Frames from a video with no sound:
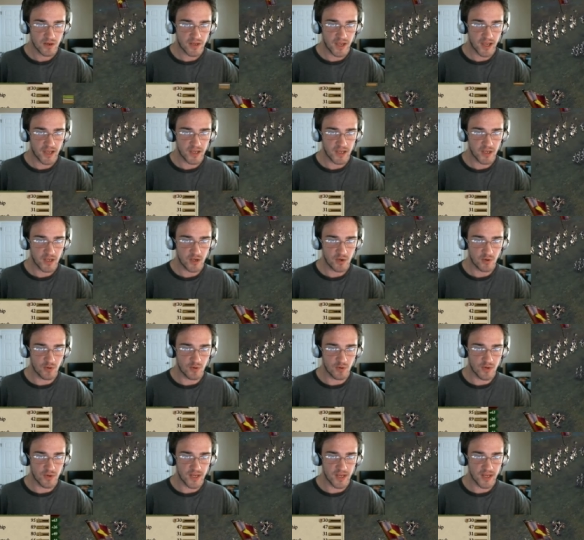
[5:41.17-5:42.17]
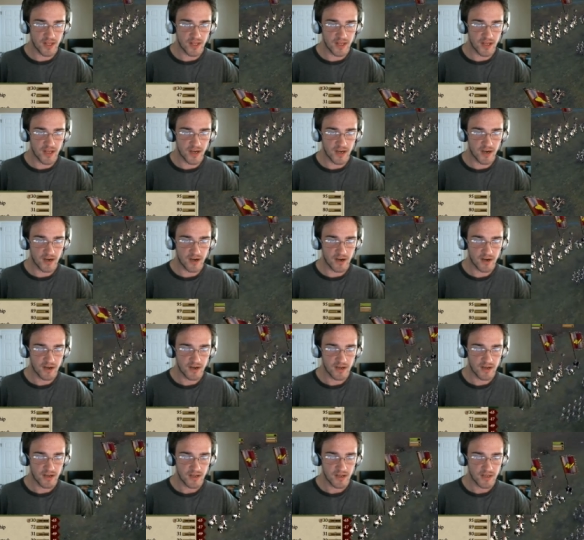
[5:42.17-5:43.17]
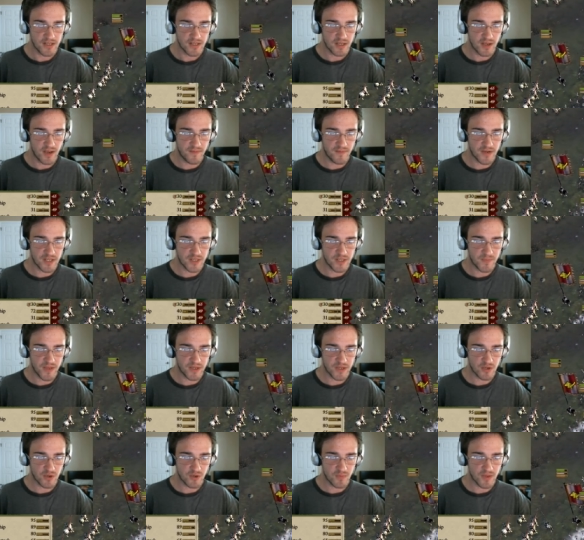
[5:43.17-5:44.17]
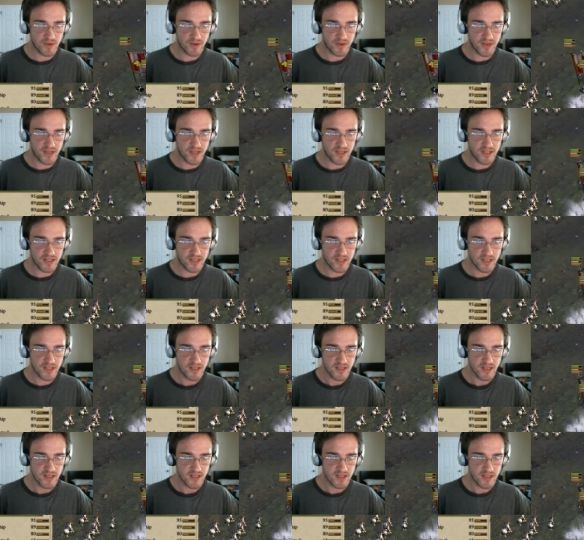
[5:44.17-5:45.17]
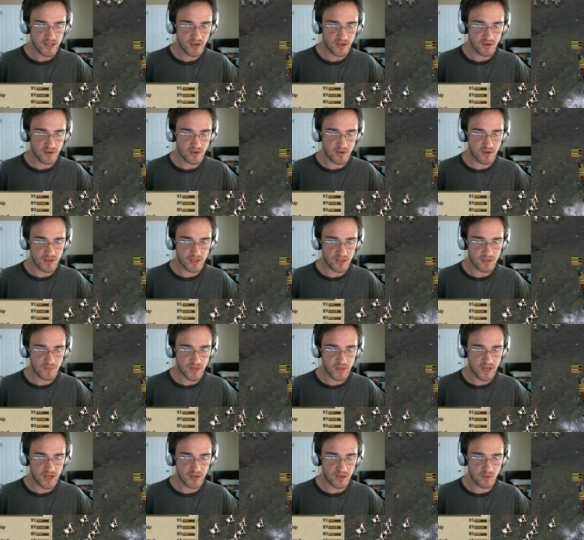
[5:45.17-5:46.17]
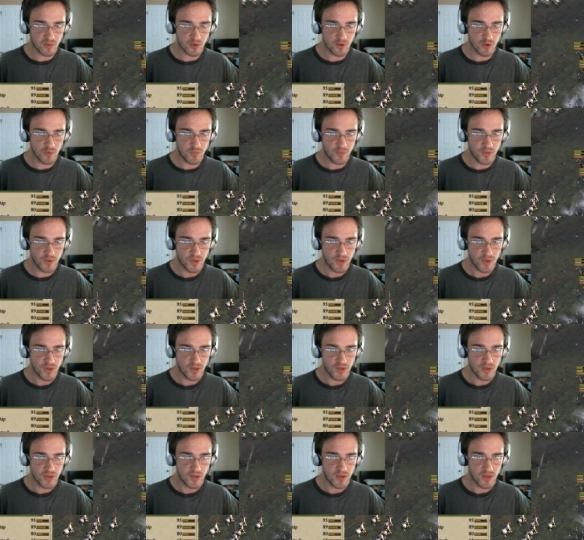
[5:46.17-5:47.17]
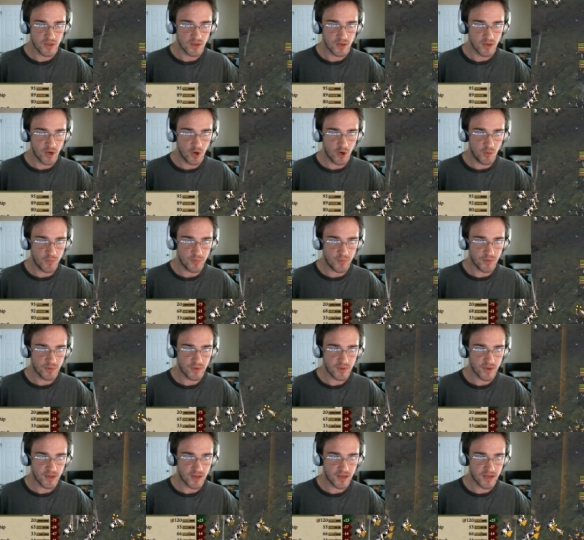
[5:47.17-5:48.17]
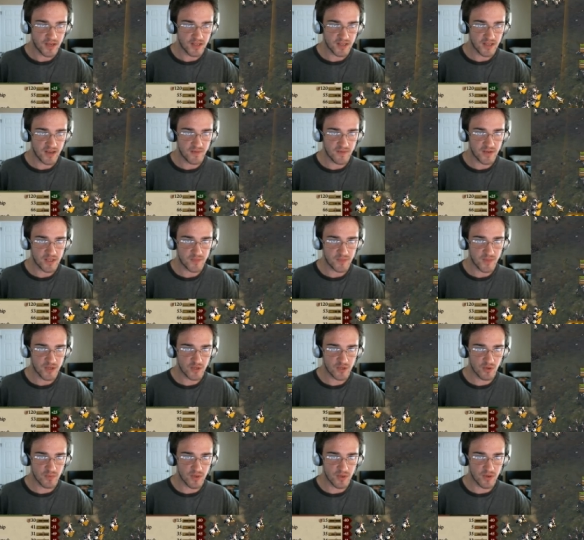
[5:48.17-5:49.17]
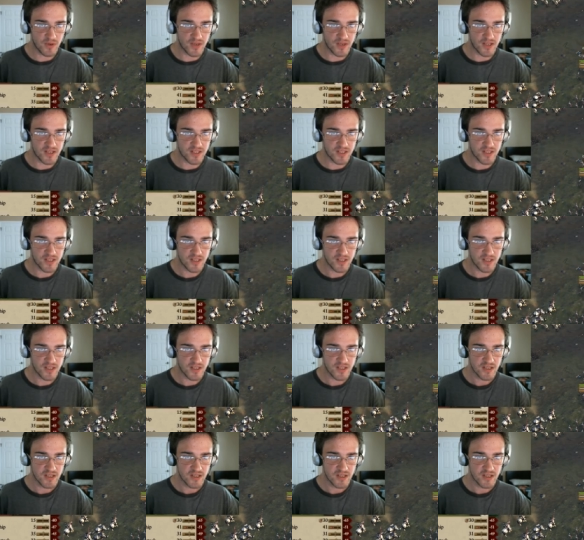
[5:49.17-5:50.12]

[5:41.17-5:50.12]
Okay, you, get in there. Do you have any special abilities? Toggle unit speed, group. Nope. He doesn't have any special abilities.